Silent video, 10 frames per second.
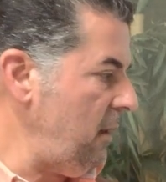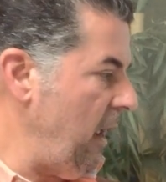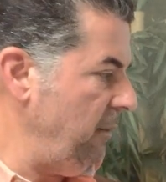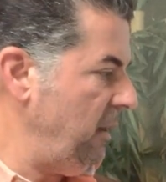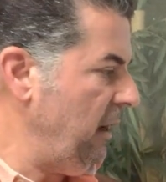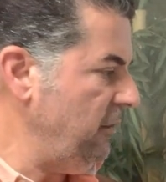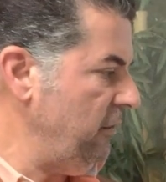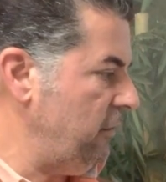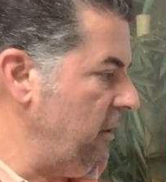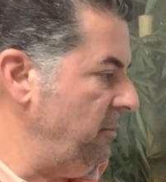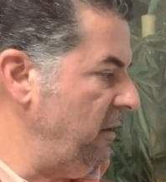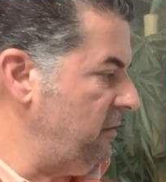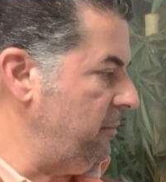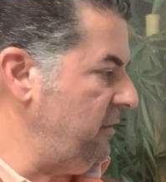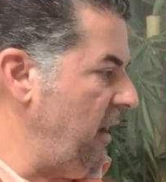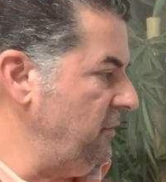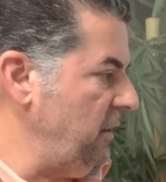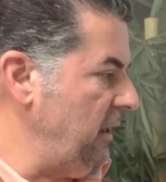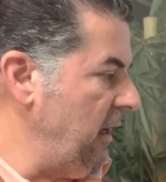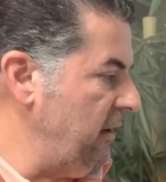And because it's going to be
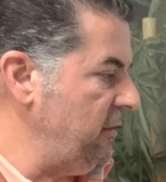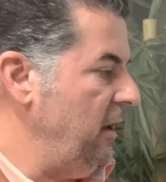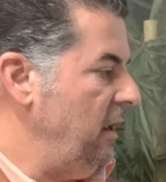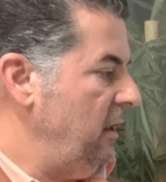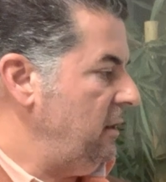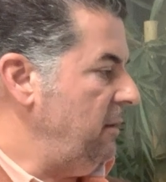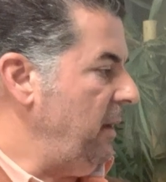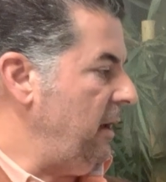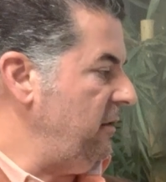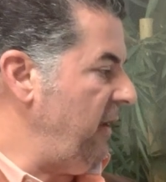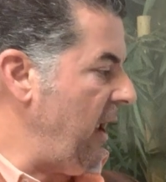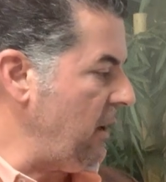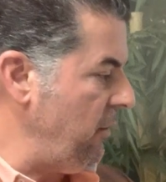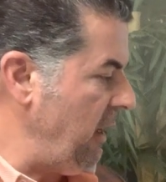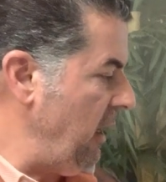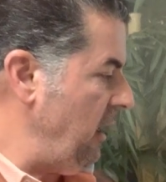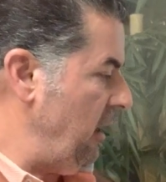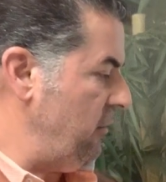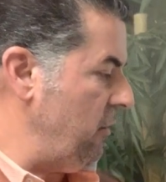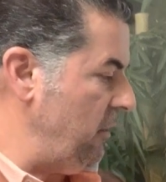substantially less, the amount of equity
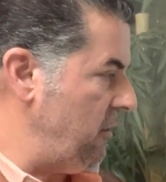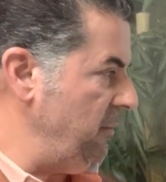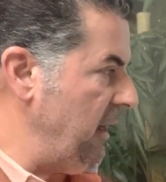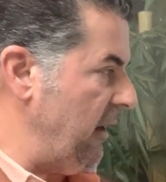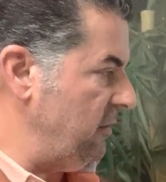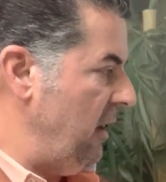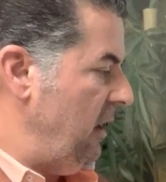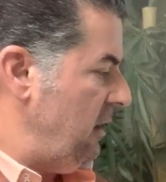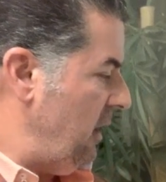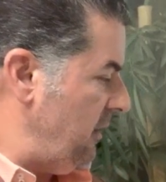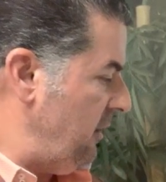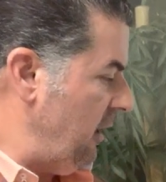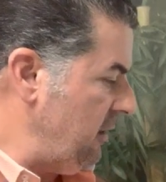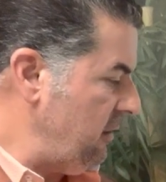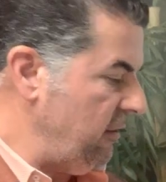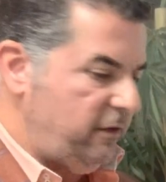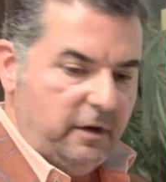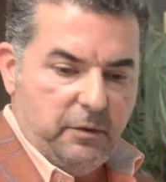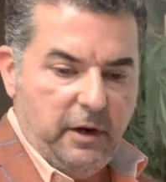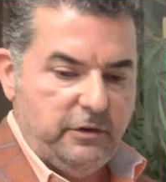is going to be less. Now, the other
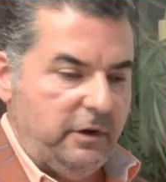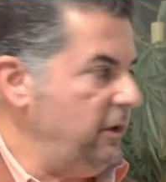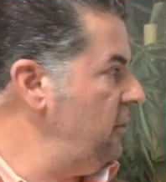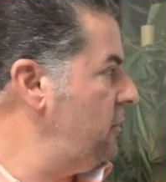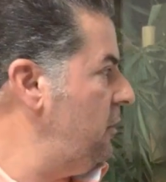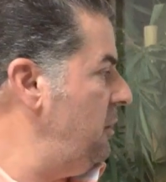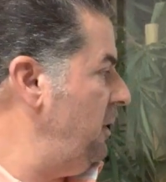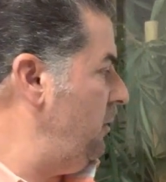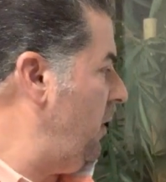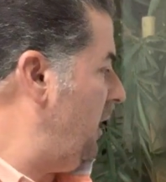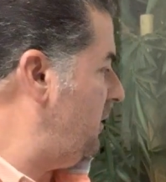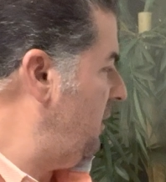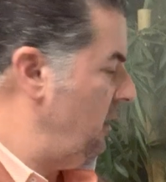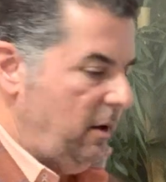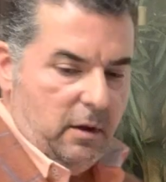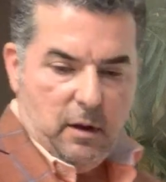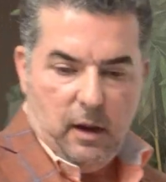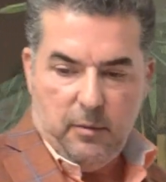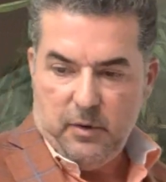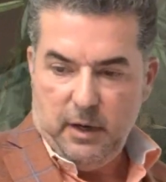consideration is going to be what?
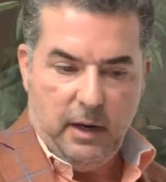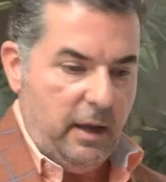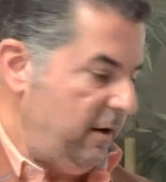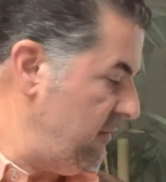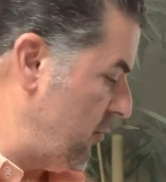I'm running out of